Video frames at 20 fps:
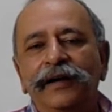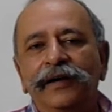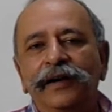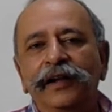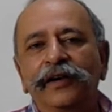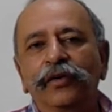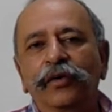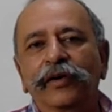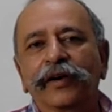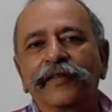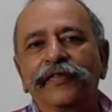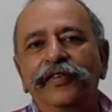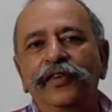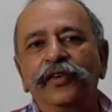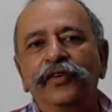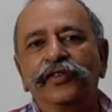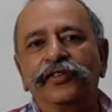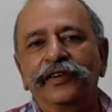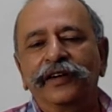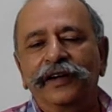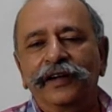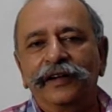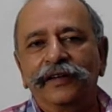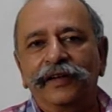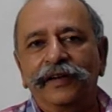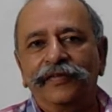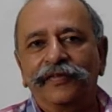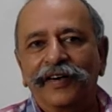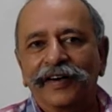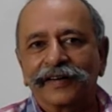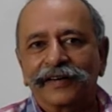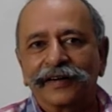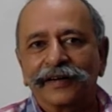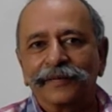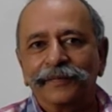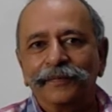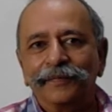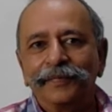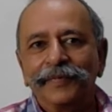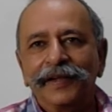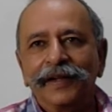they took refuge in the Fatah,